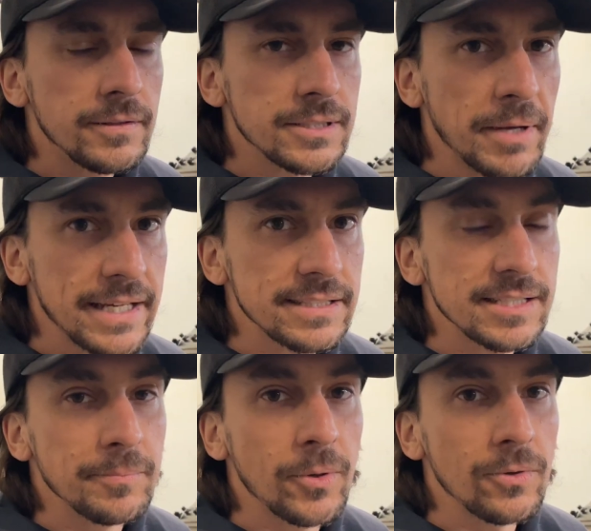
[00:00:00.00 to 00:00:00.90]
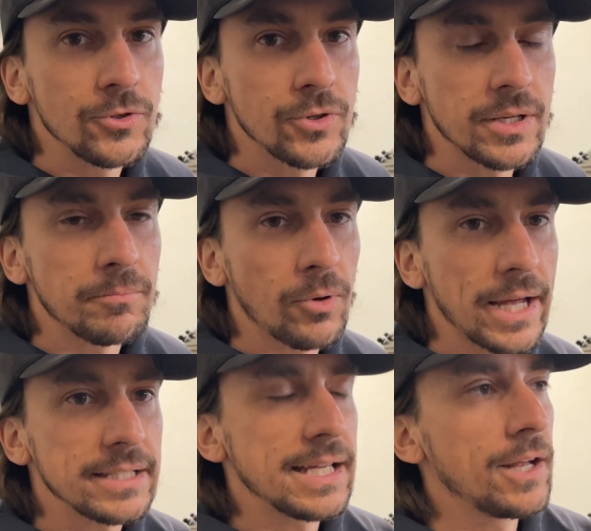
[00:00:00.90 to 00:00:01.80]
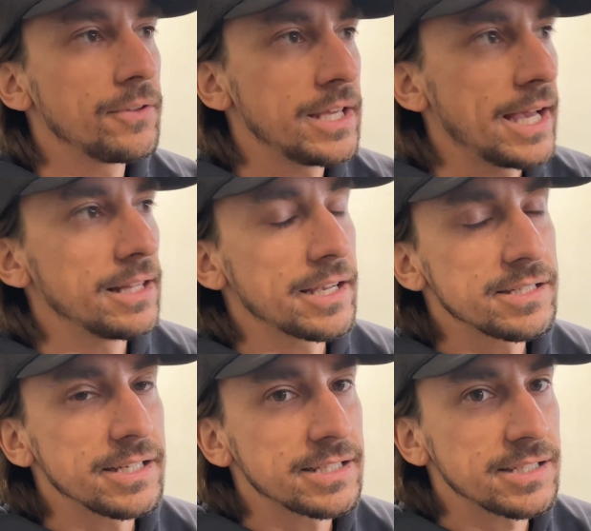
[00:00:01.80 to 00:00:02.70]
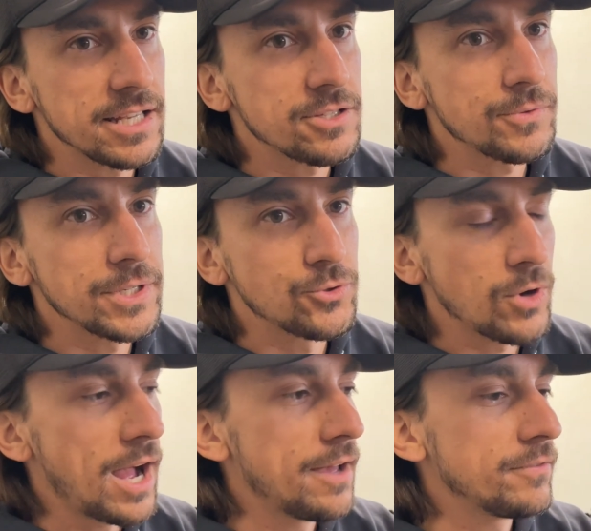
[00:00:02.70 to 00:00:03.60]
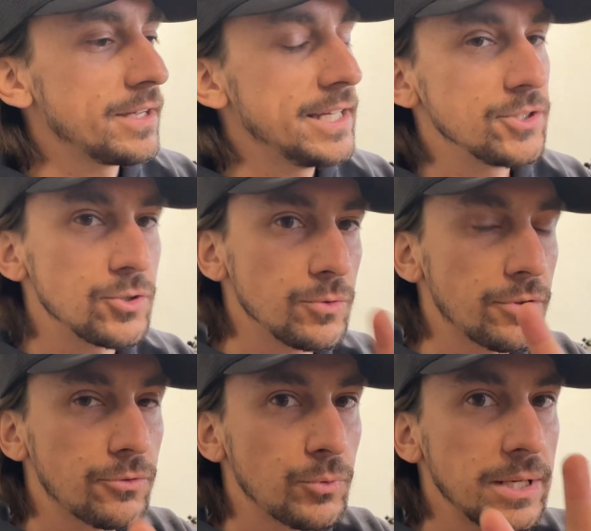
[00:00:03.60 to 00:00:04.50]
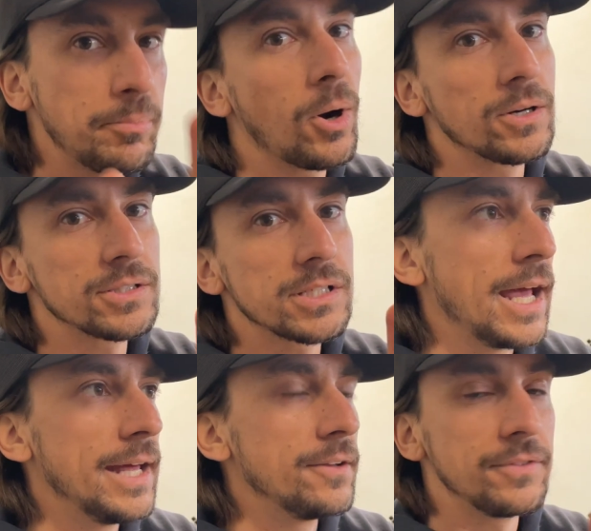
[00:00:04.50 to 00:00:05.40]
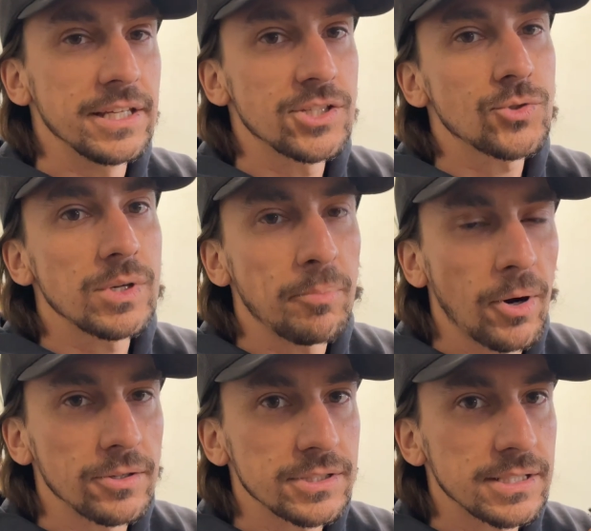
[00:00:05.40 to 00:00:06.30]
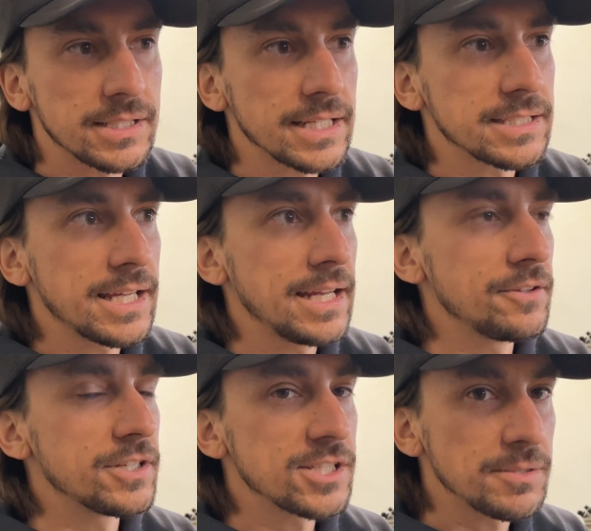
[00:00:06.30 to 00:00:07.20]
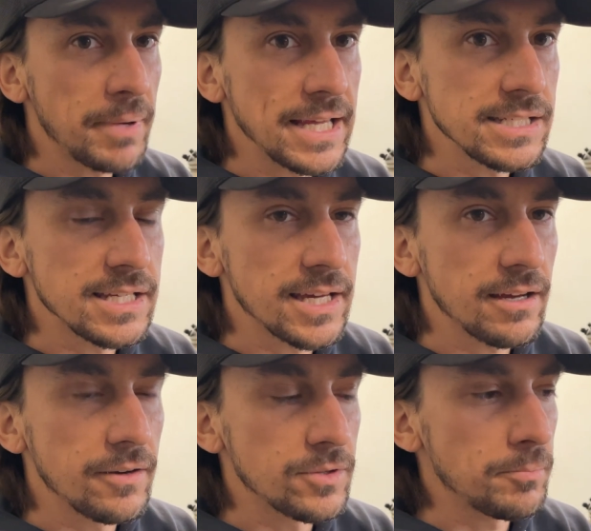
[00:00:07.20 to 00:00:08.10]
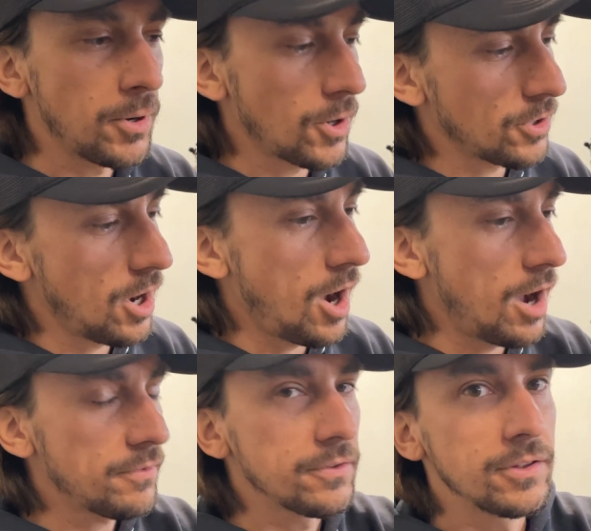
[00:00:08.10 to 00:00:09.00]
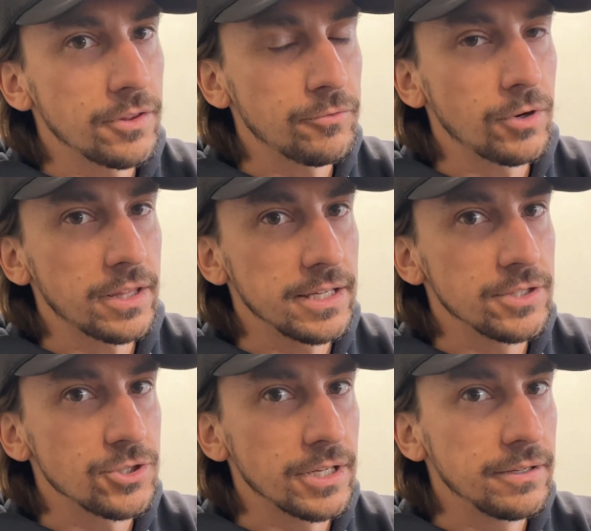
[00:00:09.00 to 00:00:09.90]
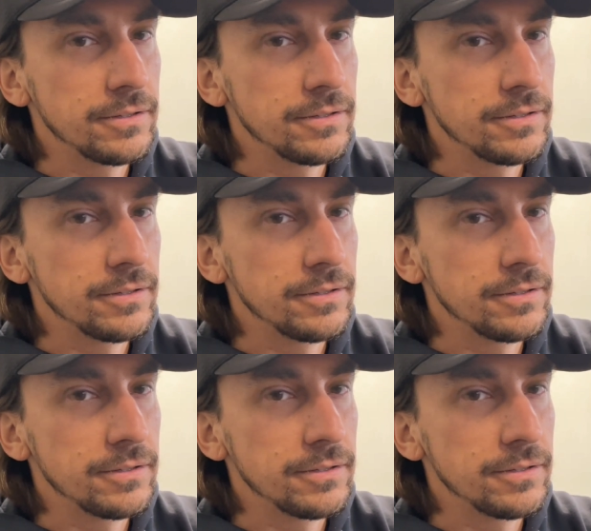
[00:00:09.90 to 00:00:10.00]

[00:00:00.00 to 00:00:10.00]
To make it simple, you can break down the LS accessory drive into 3 parts. And these 3 parts dictate the spacing of the part off the front of the engine.